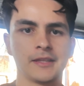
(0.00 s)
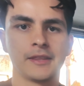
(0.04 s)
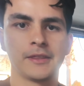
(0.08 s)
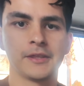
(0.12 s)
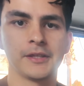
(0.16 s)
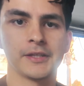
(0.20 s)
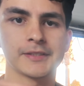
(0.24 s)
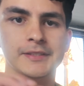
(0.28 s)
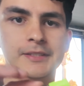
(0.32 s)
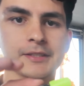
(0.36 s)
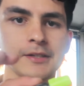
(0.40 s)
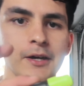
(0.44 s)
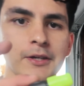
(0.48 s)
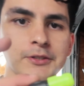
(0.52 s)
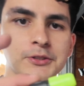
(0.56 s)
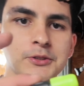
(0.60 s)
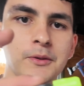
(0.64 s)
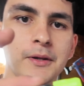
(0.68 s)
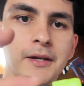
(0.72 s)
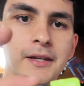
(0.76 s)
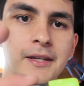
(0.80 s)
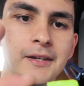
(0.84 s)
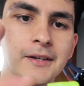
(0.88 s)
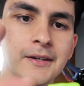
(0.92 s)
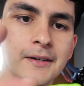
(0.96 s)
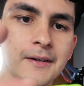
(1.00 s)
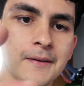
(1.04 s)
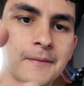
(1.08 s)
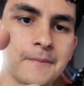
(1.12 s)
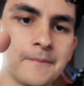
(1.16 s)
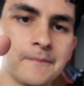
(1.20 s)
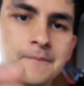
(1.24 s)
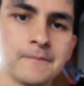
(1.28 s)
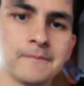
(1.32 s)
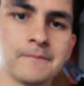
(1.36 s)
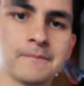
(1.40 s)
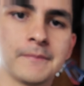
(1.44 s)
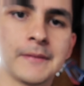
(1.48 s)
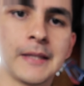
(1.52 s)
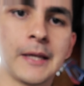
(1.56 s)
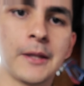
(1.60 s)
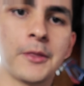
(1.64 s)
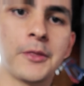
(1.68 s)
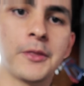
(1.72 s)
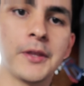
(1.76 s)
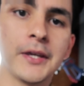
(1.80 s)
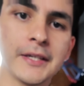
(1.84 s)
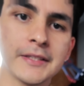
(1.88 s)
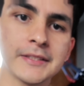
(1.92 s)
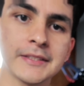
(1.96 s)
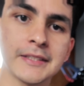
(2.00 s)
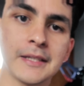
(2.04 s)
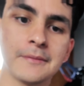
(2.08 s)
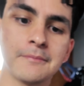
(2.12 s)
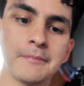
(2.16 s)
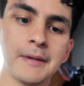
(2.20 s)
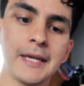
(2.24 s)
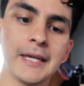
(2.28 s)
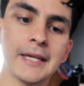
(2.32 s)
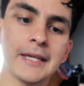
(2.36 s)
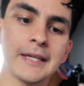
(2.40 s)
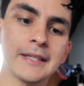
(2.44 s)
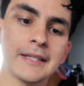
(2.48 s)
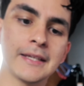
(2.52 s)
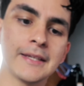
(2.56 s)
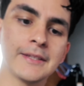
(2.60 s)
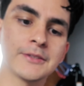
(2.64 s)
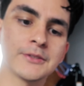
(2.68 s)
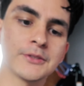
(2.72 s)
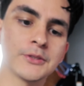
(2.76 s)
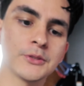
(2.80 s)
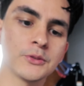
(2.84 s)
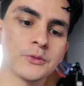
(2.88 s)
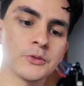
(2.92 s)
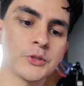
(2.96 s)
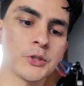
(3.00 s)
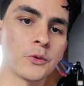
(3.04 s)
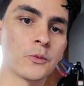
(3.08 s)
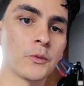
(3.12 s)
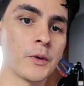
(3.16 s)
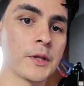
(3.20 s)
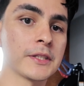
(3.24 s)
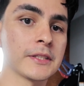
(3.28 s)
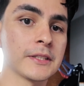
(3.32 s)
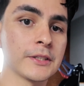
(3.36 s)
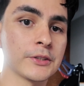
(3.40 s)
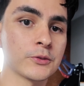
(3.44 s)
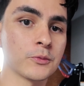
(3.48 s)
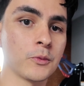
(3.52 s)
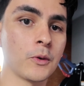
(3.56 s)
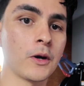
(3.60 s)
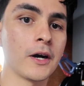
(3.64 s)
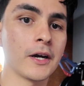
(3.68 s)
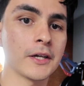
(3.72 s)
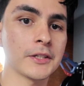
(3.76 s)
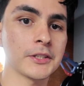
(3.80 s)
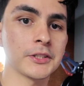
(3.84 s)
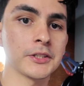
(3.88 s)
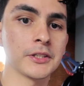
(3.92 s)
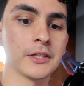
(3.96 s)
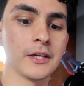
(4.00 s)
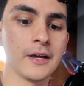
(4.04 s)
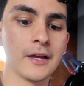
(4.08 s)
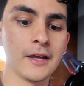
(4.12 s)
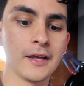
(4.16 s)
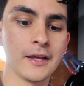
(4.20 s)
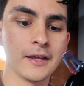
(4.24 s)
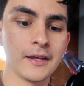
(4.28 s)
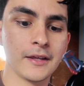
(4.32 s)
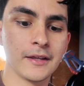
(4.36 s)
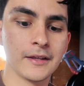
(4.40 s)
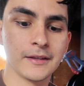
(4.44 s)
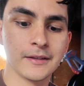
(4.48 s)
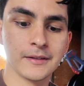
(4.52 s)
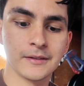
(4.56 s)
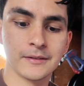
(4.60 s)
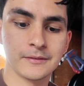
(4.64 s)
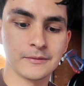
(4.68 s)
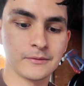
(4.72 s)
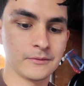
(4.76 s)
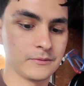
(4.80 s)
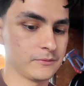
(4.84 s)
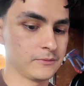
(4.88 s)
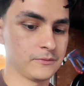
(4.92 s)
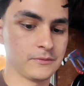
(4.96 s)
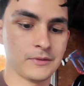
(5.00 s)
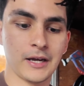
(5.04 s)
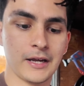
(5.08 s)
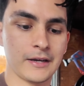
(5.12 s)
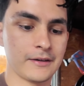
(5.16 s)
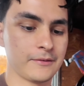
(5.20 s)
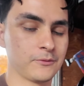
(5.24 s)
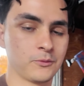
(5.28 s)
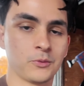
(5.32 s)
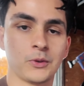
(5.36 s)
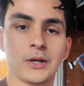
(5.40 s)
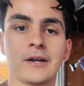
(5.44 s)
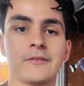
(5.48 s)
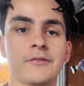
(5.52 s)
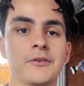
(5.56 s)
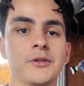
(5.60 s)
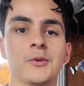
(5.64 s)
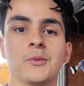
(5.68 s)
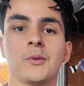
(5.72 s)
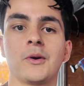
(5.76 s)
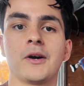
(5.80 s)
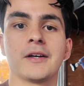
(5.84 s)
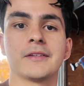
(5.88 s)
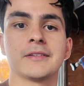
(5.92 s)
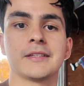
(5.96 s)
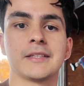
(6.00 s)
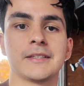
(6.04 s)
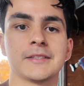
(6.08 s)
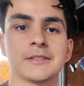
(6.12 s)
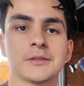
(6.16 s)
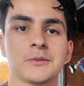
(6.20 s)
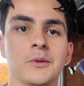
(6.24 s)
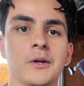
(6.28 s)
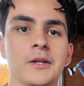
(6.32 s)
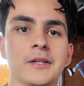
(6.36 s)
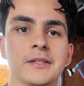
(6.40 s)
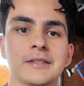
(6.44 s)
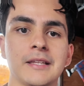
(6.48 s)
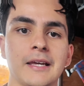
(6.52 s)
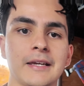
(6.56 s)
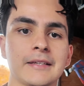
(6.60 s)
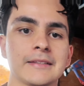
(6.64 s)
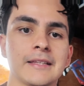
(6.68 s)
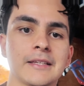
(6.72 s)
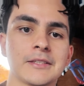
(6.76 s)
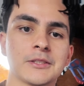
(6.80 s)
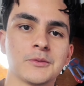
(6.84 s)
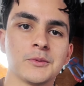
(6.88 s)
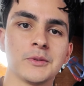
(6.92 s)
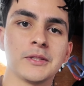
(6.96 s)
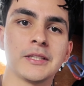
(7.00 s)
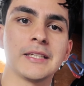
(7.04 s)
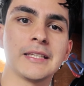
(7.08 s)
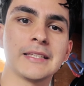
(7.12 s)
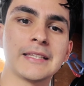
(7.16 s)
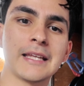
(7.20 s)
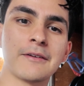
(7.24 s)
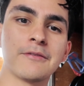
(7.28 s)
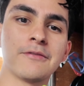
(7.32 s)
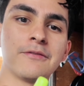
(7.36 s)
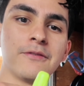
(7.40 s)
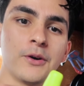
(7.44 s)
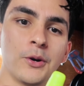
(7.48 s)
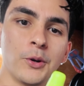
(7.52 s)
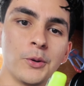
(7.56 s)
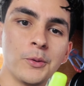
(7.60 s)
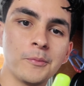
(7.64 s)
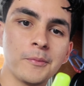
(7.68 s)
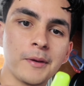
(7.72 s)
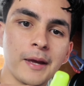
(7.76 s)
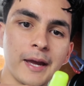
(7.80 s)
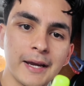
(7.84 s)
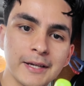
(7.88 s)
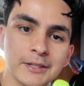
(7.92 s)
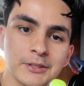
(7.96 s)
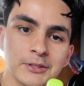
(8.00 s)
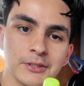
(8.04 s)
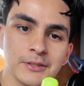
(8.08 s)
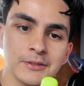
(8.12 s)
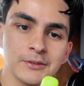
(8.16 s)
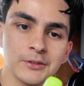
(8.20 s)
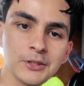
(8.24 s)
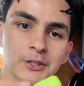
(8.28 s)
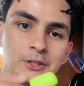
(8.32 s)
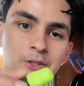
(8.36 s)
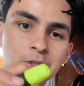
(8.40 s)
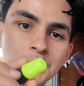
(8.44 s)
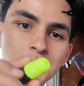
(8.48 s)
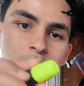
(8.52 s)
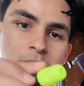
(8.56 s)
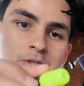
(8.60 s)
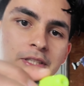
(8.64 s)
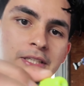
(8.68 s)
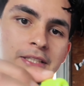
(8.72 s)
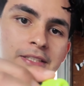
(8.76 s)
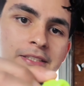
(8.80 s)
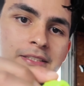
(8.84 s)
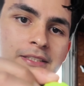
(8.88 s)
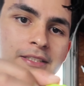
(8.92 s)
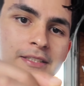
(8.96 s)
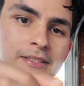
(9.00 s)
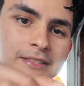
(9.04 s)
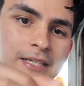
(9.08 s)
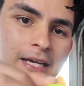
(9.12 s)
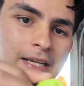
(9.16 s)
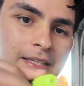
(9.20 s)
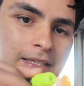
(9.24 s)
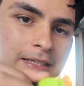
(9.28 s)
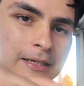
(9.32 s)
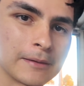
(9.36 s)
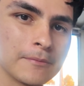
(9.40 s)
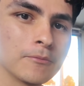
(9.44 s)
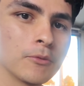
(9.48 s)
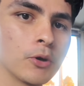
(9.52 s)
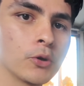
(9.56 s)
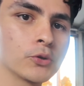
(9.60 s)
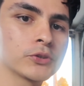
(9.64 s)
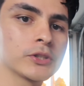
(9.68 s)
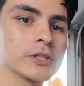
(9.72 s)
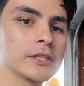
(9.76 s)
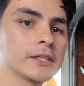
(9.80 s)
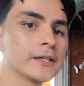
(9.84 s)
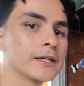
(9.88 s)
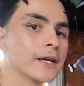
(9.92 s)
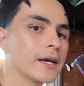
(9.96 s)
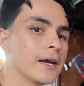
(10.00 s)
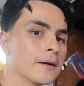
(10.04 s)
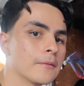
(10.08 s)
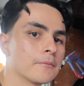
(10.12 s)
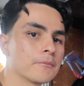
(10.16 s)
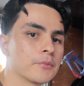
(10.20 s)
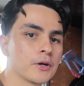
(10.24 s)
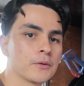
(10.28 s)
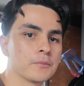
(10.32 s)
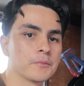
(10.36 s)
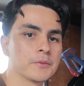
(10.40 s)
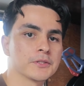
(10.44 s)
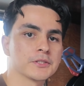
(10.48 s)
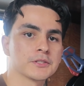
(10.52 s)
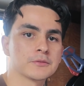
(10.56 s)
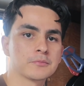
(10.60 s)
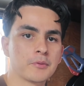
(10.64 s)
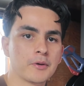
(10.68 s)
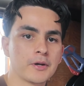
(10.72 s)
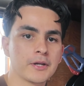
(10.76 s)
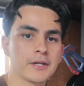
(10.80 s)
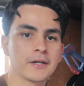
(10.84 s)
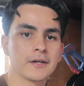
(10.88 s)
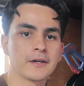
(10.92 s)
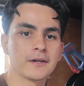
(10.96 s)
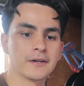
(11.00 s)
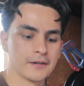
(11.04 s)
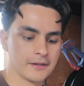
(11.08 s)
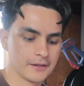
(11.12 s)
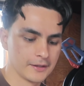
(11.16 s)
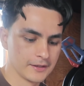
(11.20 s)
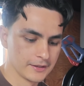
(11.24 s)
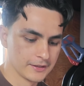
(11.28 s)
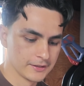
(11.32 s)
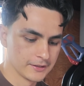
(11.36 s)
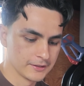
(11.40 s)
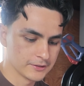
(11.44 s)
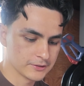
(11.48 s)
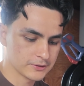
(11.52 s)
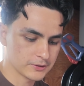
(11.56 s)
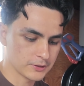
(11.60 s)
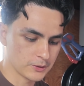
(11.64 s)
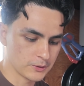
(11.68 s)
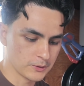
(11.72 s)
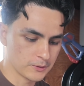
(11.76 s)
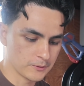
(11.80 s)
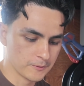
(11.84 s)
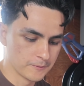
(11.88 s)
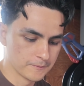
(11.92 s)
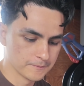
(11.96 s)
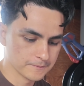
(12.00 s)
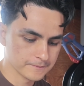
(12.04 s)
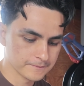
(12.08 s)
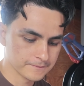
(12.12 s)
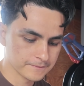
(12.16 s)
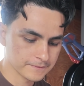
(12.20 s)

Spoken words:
this nozzle right here. Now this can make it into your rinseless wash, whatever you want. That doesn't really need that foam action. You can use this. It's kind of like a multi-purpose sprayer. So